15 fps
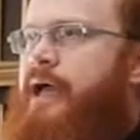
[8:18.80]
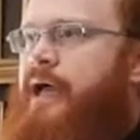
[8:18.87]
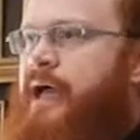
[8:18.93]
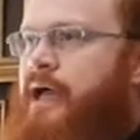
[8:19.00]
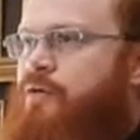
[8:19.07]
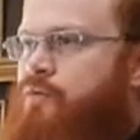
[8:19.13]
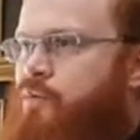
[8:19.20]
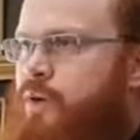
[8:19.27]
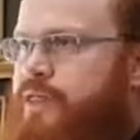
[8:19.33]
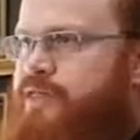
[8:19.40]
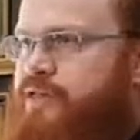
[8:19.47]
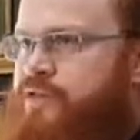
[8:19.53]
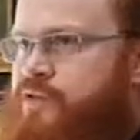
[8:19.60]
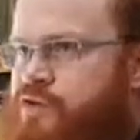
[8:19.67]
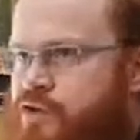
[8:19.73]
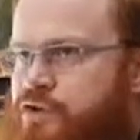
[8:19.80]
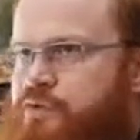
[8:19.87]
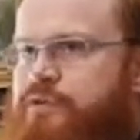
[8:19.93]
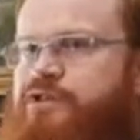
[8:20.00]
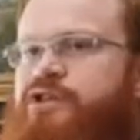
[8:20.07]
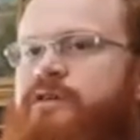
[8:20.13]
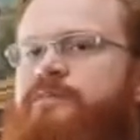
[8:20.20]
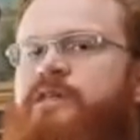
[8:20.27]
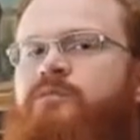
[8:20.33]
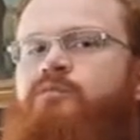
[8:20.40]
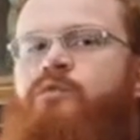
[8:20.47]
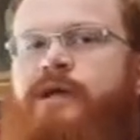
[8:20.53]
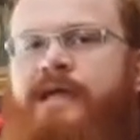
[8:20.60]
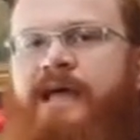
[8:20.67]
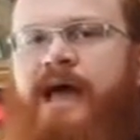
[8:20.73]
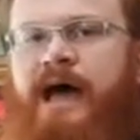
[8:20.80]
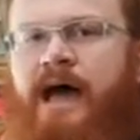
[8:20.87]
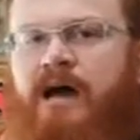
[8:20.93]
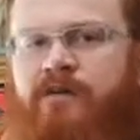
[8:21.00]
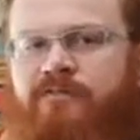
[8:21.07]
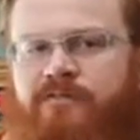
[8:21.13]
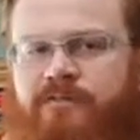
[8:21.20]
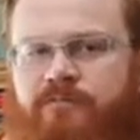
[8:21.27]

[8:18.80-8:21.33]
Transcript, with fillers: And with the stewardship that we have,